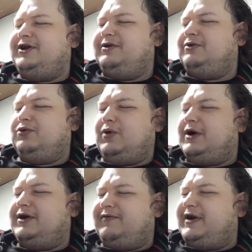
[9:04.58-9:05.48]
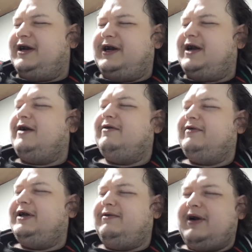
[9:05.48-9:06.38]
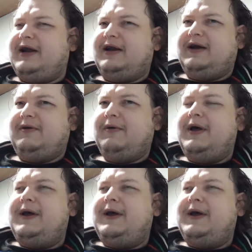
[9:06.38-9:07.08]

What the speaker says: choose words very carefully right now.